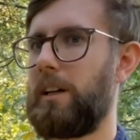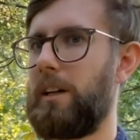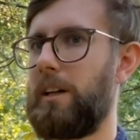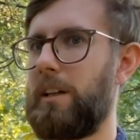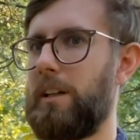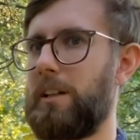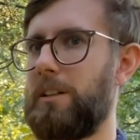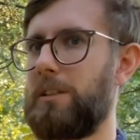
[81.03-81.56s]

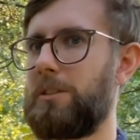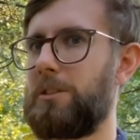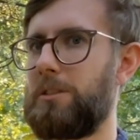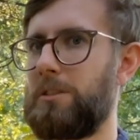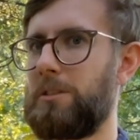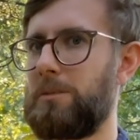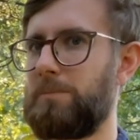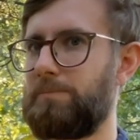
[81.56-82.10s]
And
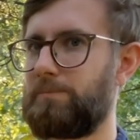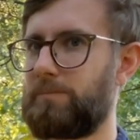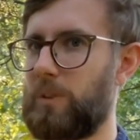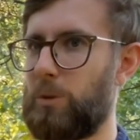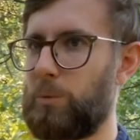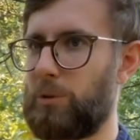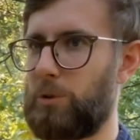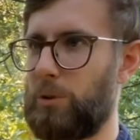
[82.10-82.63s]

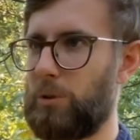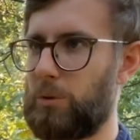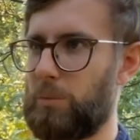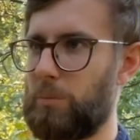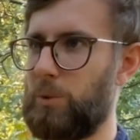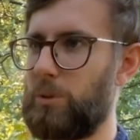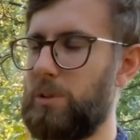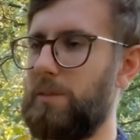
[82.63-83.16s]
this was also
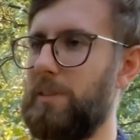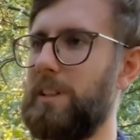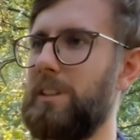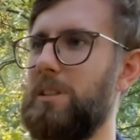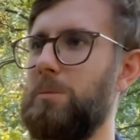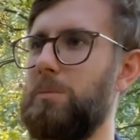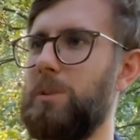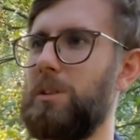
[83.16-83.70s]

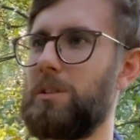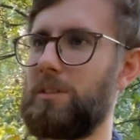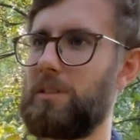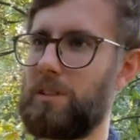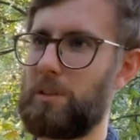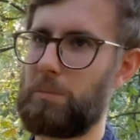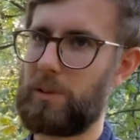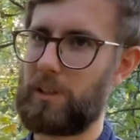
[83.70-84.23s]
motivated because
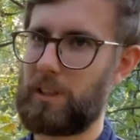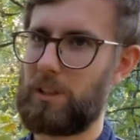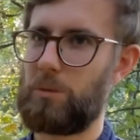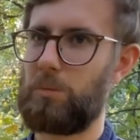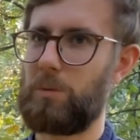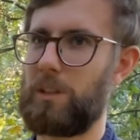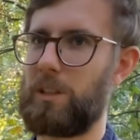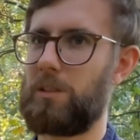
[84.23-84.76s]
in the past
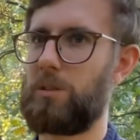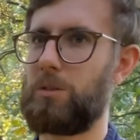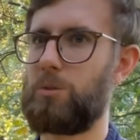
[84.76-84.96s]
we had